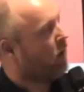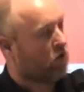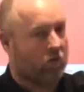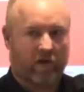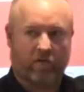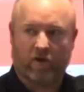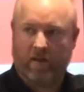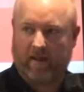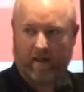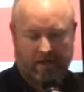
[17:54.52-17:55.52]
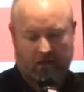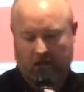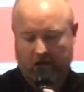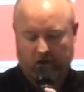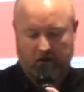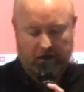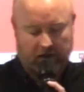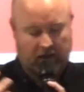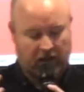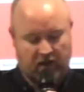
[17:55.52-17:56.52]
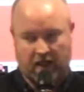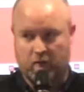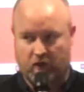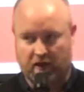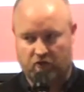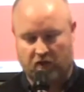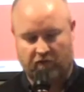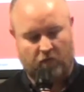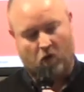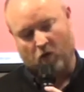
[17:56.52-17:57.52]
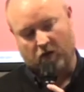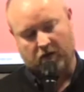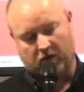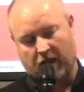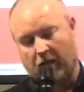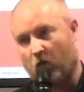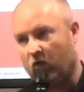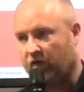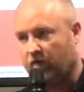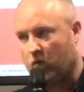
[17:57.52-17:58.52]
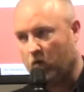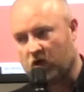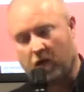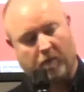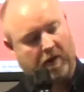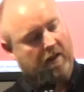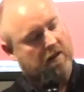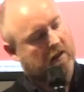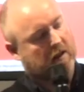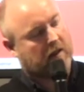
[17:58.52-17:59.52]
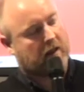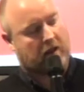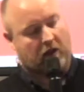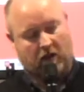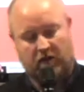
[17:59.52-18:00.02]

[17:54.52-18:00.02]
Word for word: so hopefully I've looked at data collection. Data collection is pretty straightforward, um, hopefully for most companies, and you can